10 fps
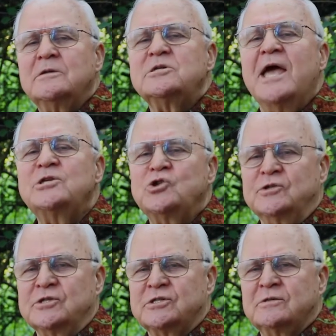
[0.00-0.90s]

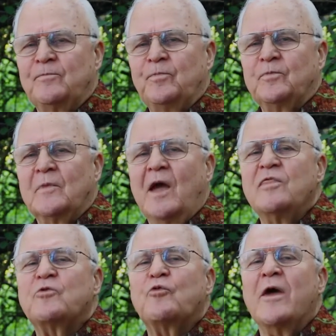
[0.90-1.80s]
Tensions
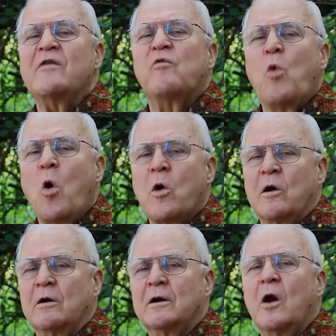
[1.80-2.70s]
and the threat of
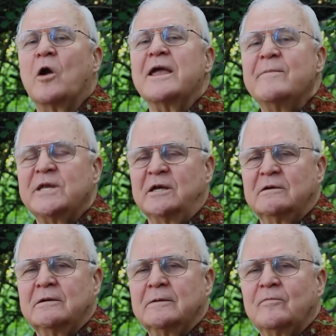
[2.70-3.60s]
war are imminent
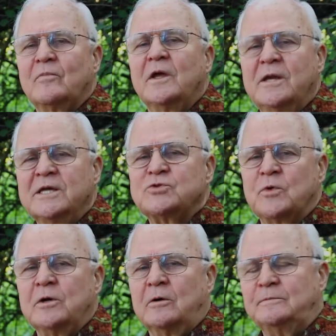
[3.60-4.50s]
in
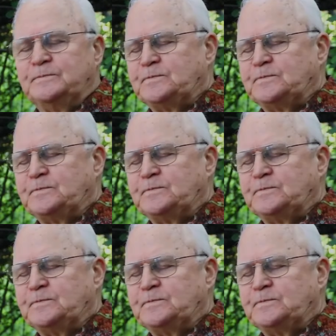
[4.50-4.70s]
Israel.